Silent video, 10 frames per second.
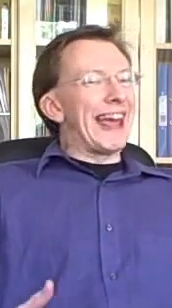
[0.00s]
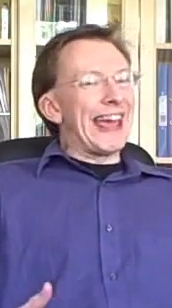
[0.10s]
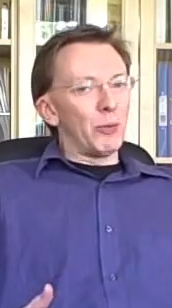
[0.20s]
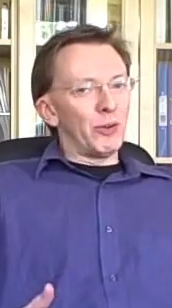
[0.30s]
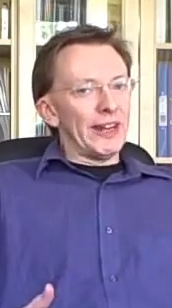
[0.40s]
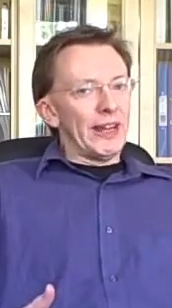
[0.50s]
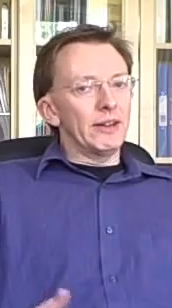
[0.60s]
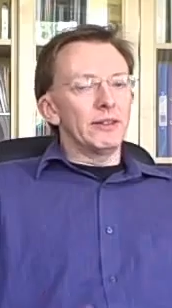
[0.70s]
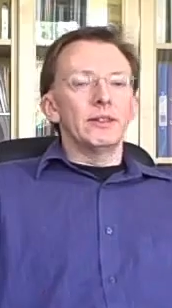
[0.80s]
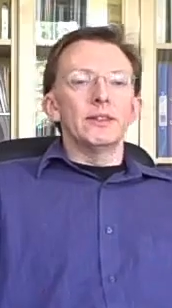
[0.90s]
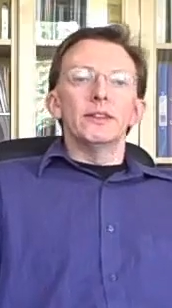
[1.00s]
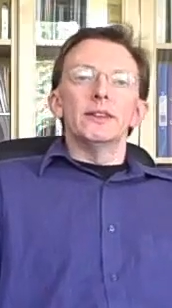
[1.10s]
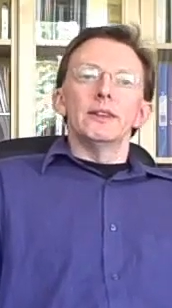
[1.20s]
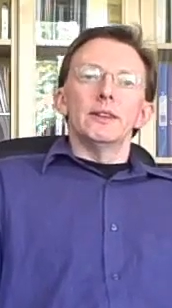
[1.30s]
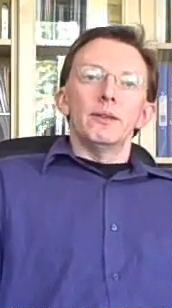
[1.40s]
equity.
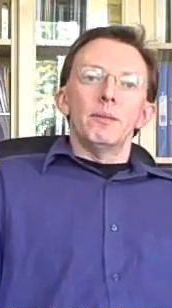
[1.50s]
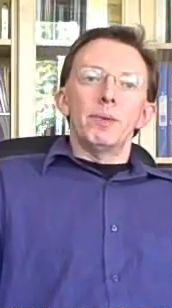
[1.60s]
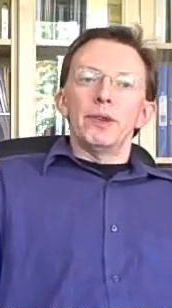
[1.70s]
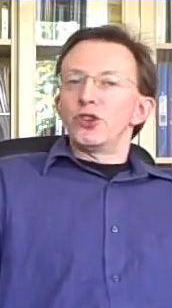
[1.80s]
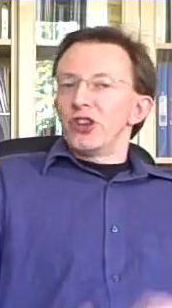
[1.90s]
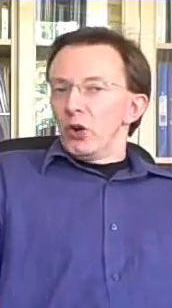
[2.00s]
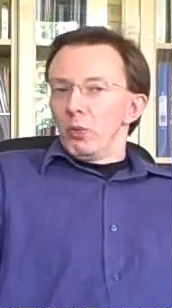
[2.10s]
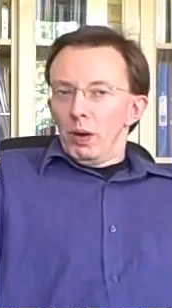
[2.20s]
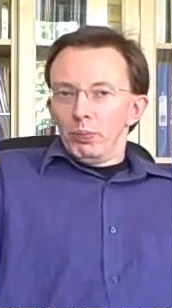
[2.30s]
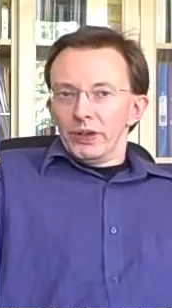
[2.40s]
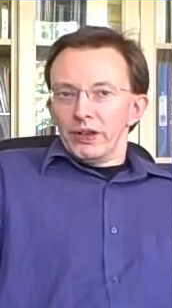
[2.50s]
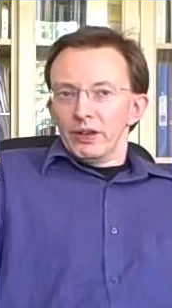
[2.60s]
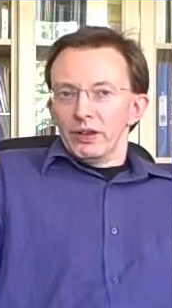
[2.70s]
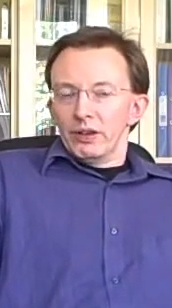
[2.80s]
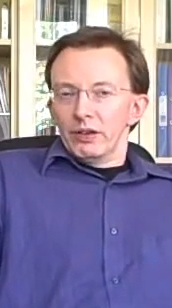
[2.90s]
But the general
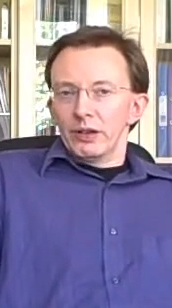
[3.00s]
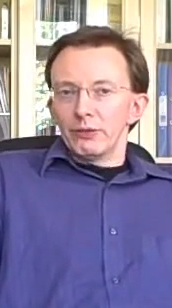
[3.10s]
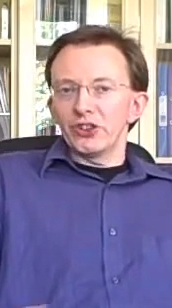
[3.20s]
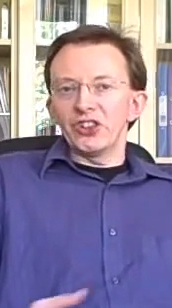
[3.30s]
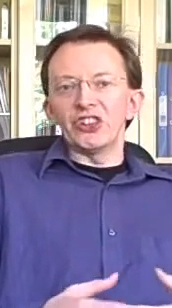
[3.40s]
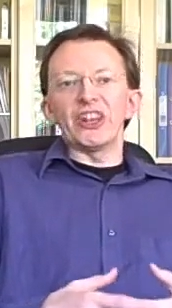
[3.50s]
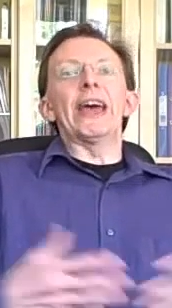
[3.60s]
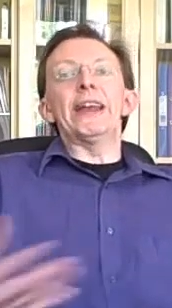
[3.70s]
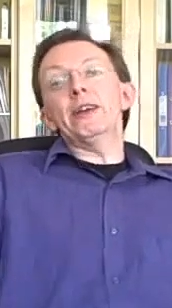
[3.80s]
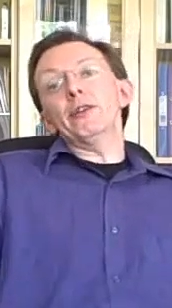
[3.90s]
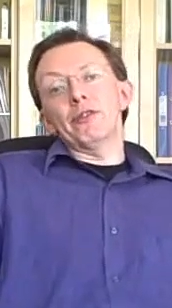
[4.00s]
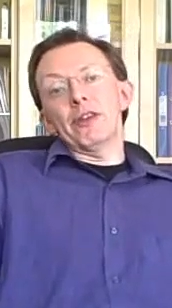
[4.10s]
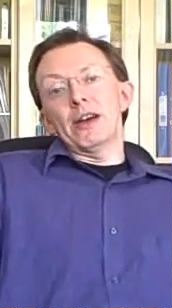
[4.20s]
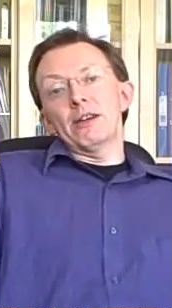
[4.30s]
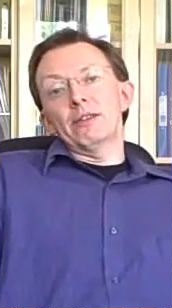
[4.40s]
public never sees any of
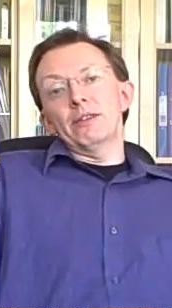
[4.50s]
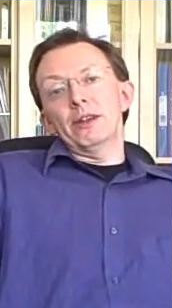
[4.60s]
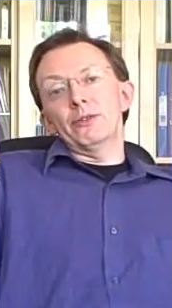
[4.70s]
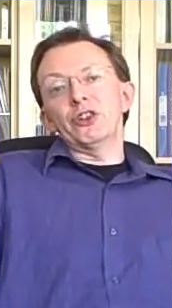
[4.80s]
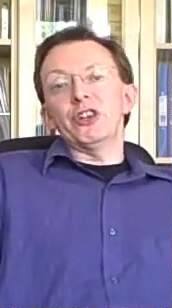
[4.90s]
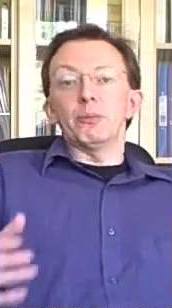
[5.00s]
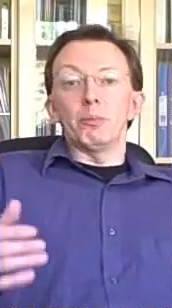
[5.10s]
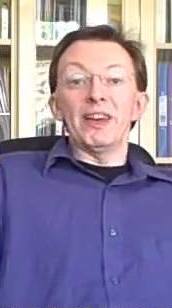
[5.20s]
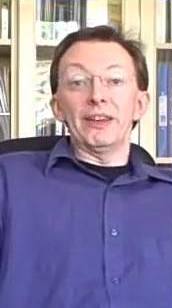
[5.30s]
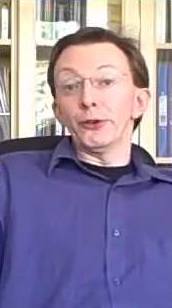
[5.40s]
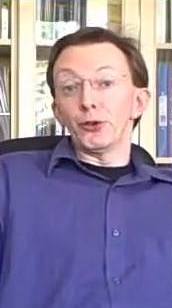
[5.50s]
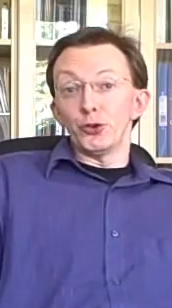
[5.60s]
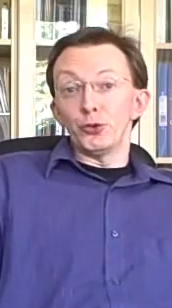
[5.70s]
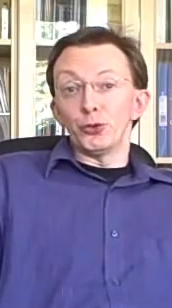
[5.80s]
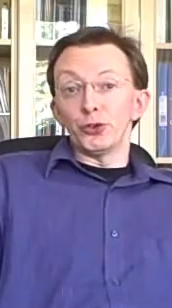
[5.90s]
that. They never see them paying their
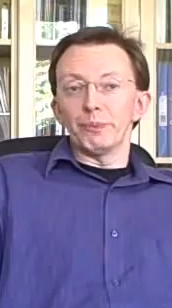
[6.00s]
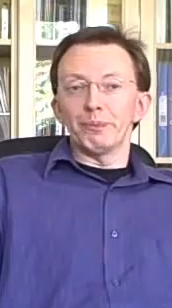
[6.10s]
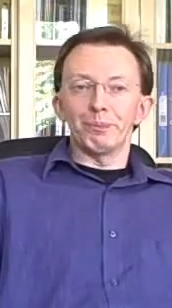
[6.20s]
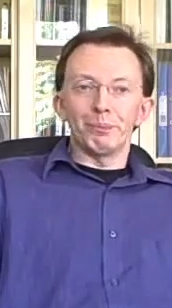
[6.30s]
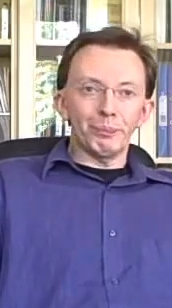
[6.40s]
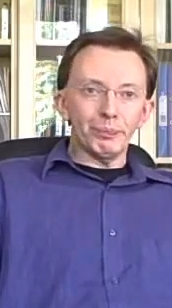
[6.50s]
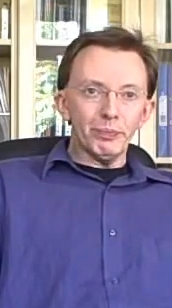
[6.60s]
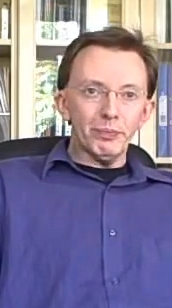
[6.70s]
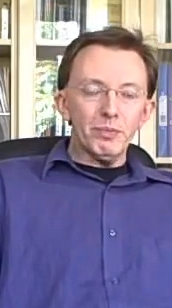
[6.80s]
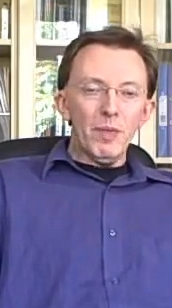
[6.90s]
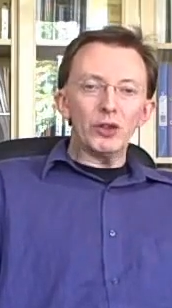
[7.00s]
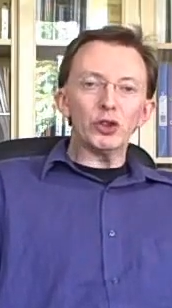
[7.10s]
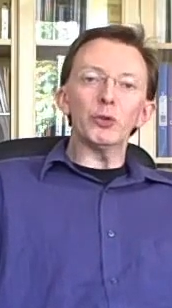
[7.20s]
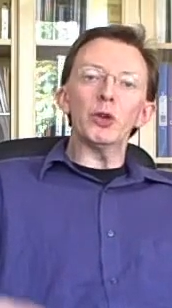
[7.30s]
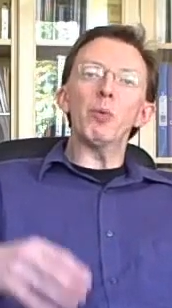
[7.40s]
dues.
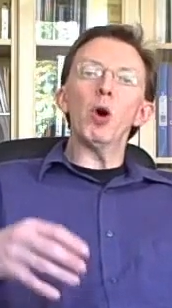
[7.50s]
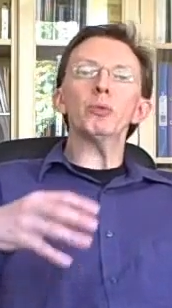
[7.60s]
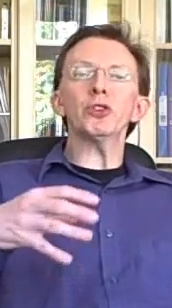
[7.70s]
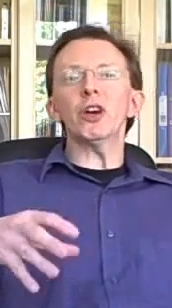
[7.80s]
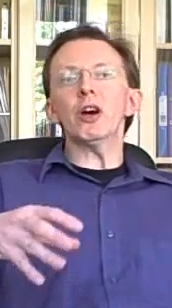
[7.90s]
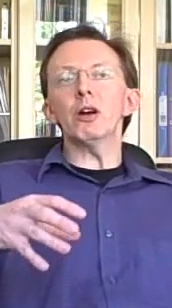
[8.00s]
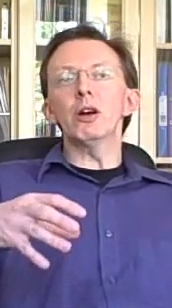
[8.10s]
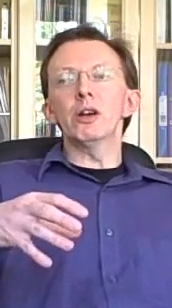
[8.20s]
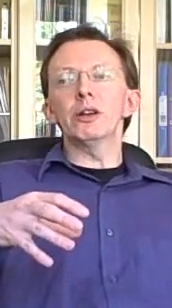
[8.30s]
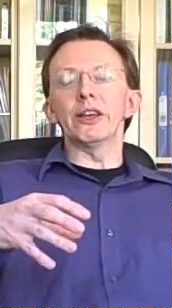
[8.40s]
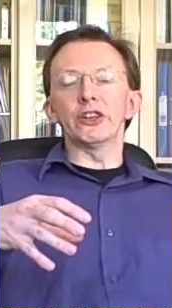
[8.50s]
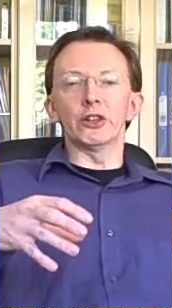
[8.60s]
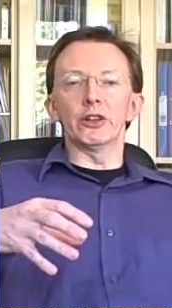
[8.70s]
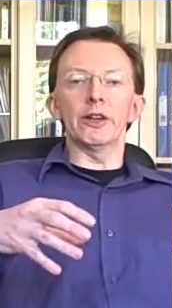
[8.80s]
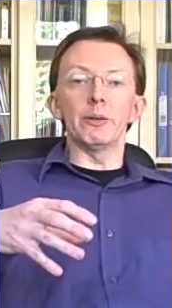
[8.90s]
So when the pop star gets
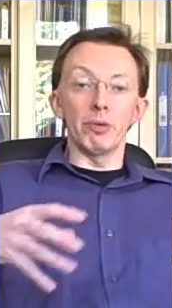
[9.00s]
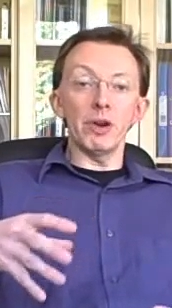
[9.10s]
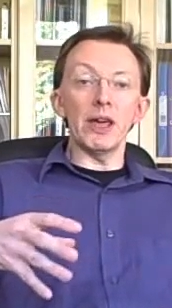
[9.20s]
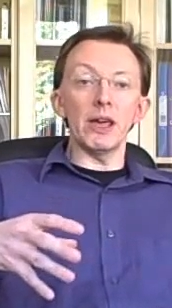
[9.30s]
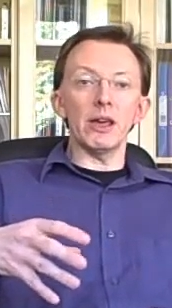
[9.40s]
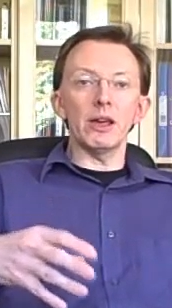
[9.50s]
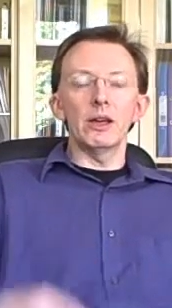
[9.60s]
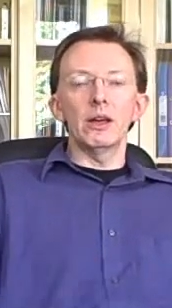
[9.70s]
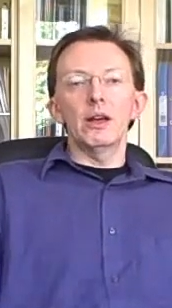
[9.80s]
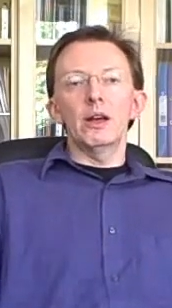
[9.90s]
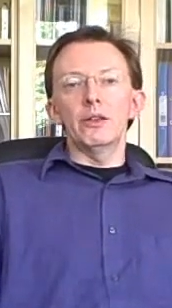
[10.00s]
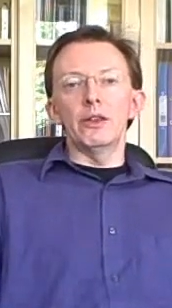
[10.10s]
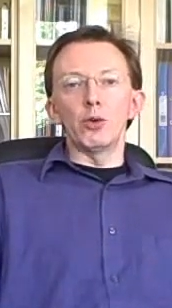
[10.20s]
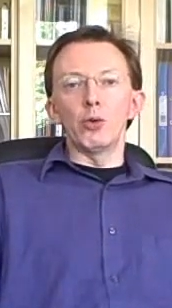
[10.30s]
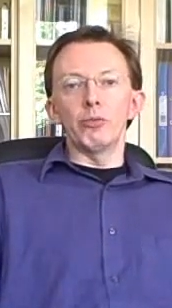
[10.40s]
their lucky break,
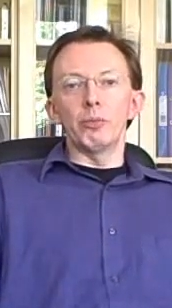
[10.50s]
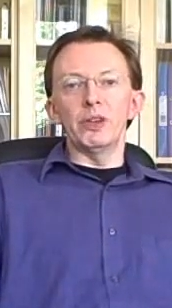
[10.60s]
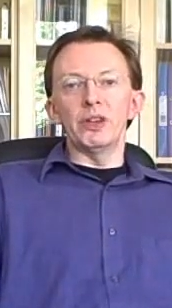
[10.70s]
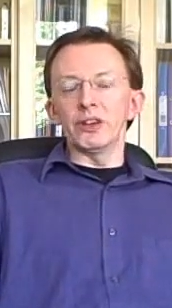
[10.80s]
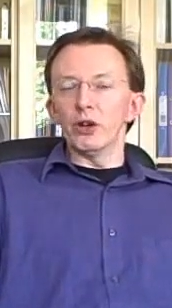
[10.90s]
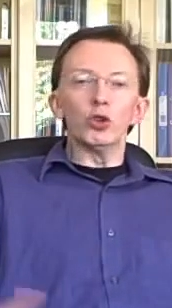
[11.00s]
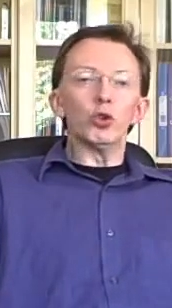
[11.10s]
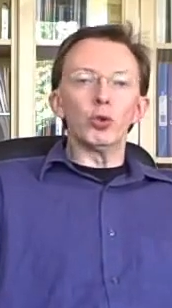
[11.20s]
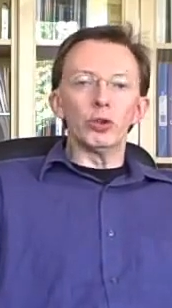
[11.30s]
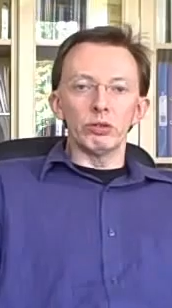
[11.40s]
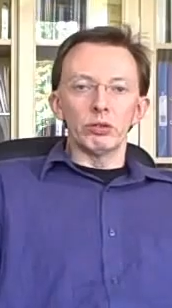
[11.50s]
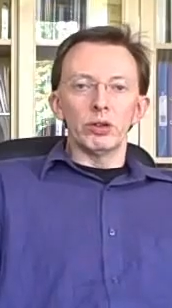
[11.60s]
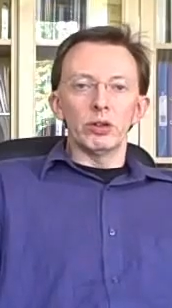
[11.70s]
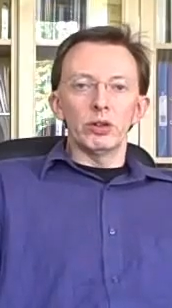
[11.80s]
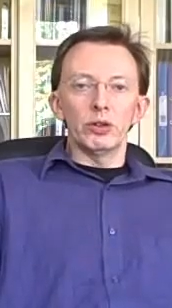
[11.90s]
they go from being an unknown
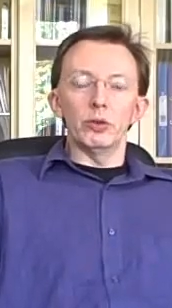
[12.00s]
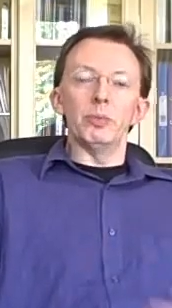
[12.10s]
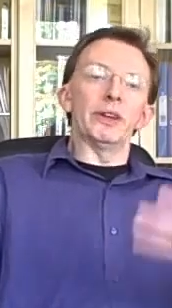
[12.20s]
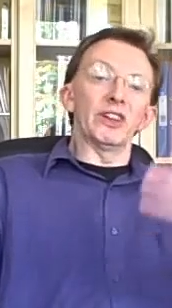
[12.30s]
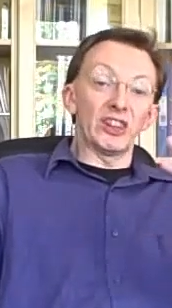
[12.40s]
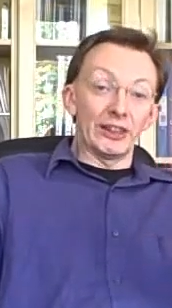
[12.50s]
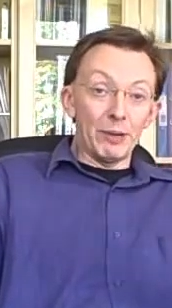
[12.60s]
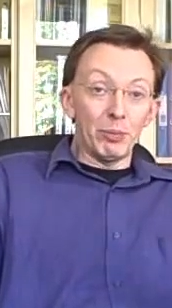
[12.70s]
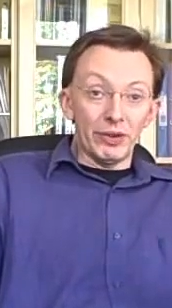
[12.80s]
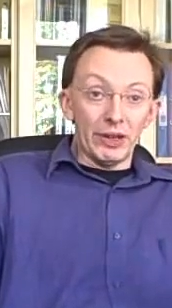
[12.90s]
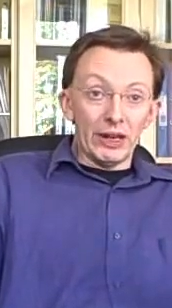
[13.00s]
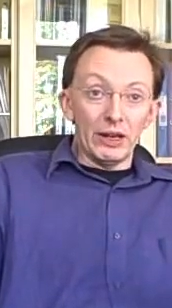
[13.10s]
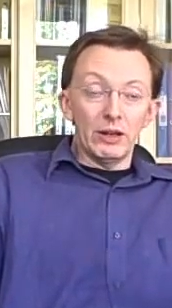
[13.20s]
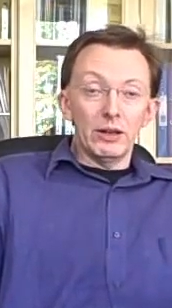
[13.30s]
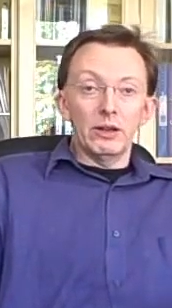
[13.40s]
to being a
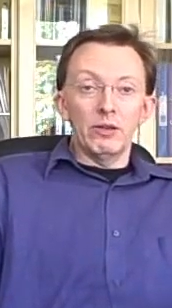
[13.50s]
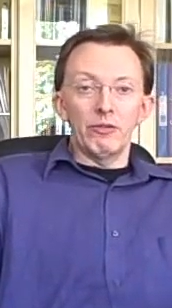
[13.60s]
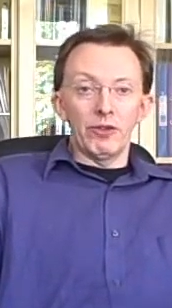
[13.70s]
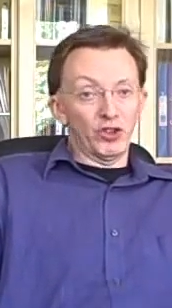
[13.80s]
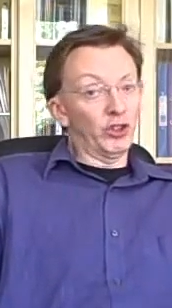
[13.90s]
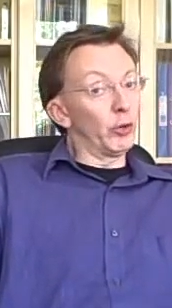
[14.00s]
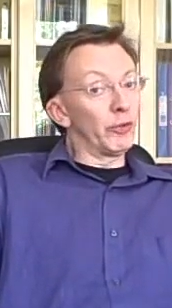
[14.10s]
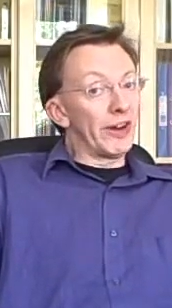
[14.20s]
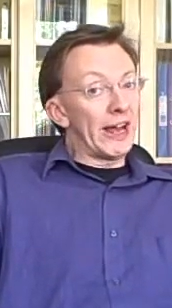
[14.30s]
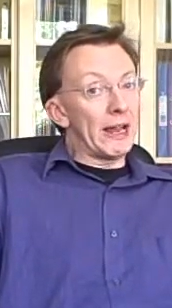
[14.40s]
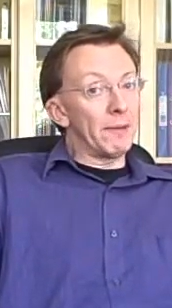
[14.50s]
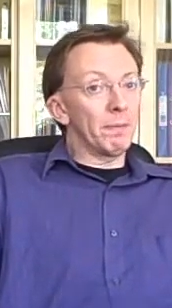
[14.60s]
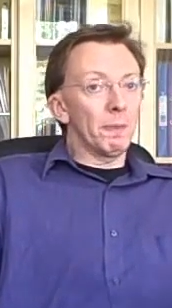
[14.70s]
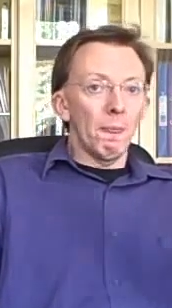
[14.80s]
celebrity virtually overnight.